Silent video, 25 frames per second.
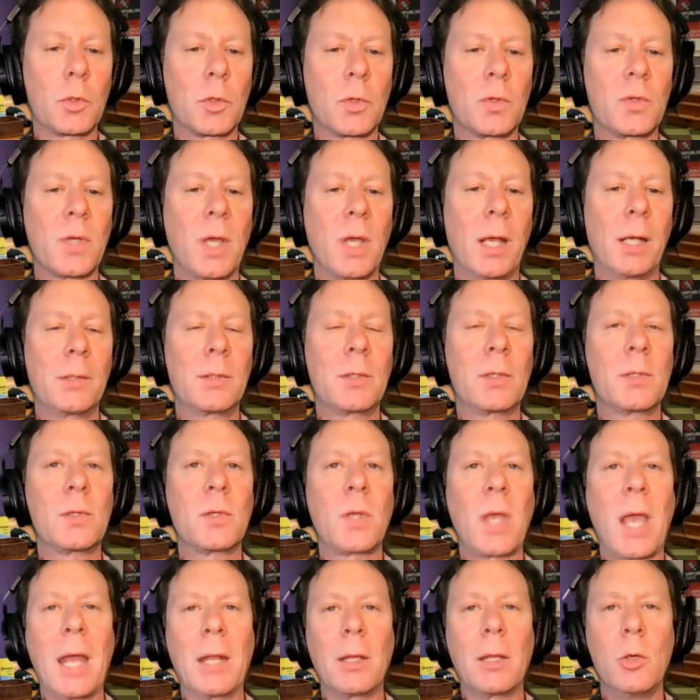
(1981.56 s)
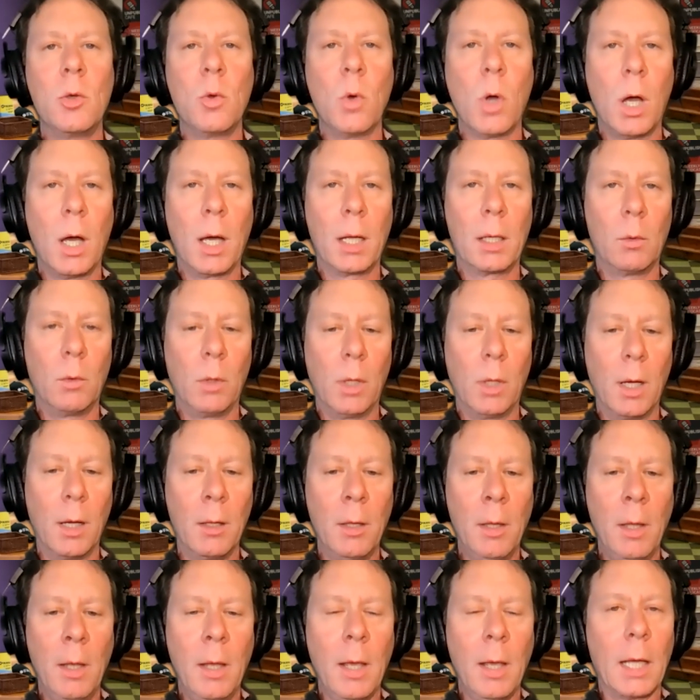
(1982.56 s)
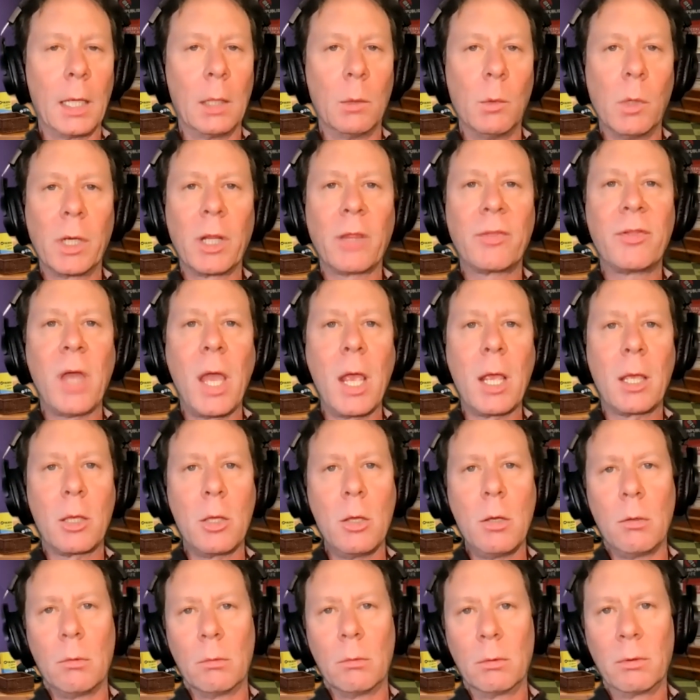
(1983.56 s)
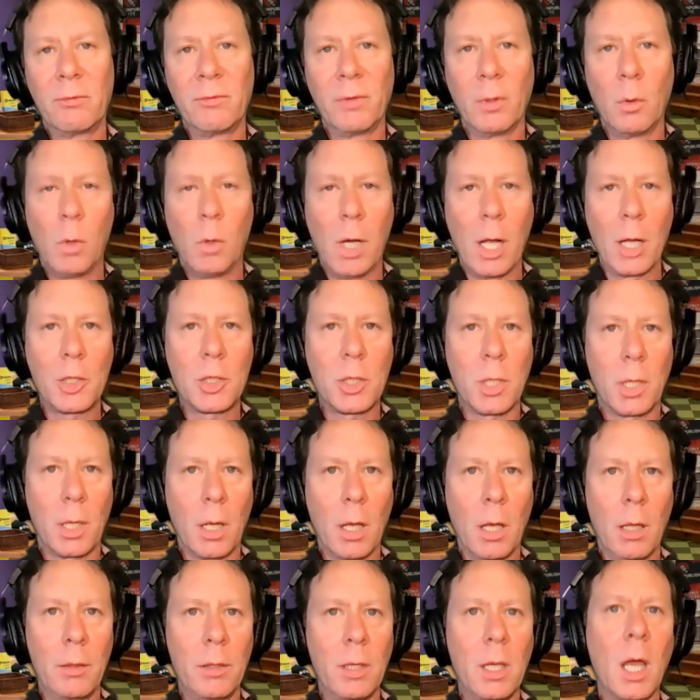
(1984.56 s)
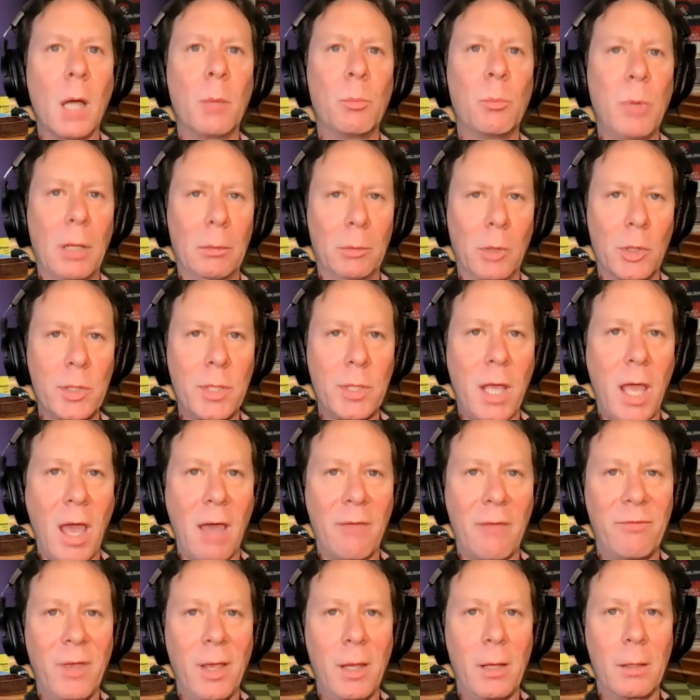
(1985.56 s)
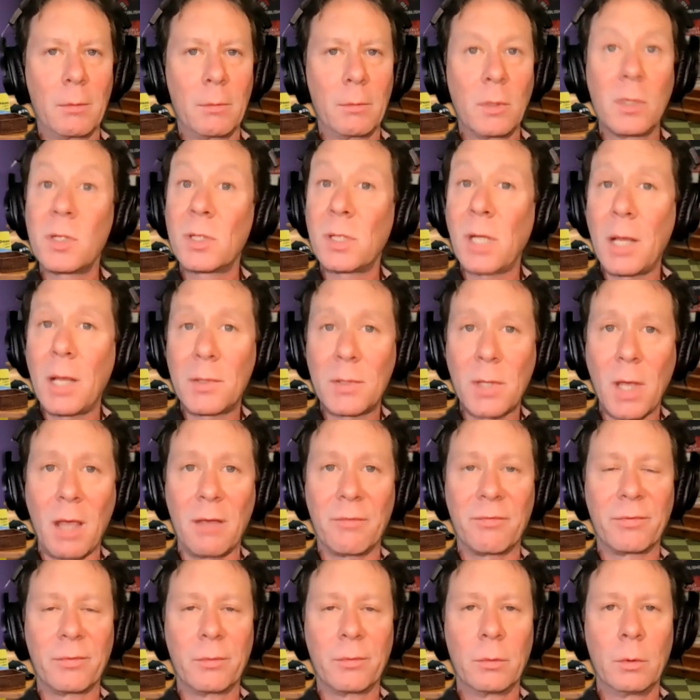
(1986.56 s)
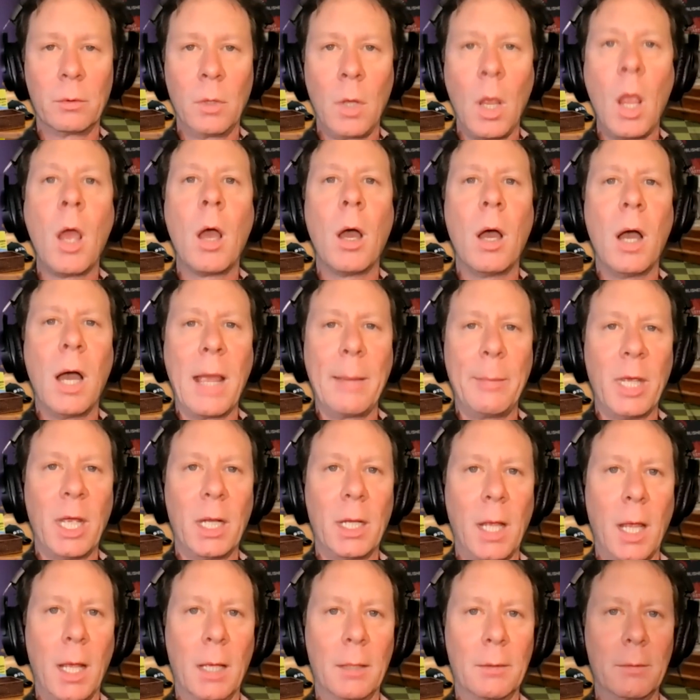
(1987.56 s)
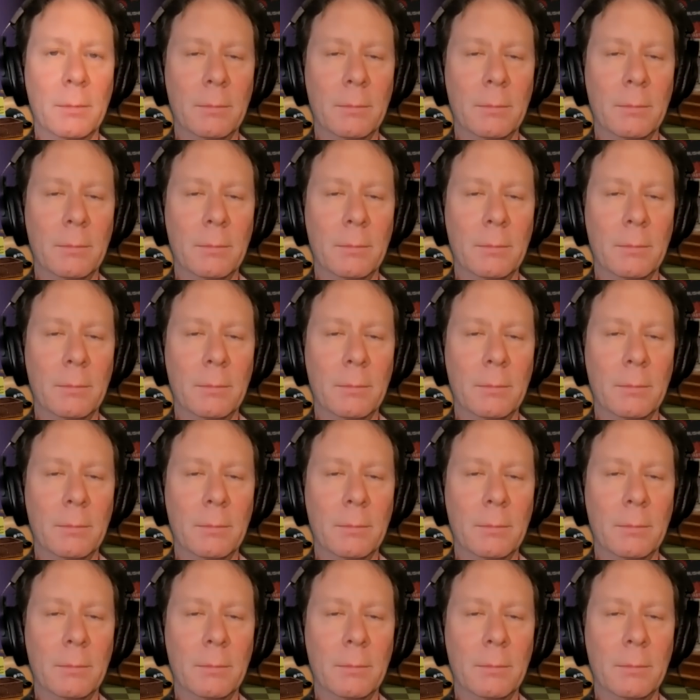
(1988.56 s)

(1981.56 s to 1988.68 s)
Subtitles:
Sciences at U Ottawa. And I want to thank you for watching The Unpublished Cafe. Stay safe. I'm Ed Hand.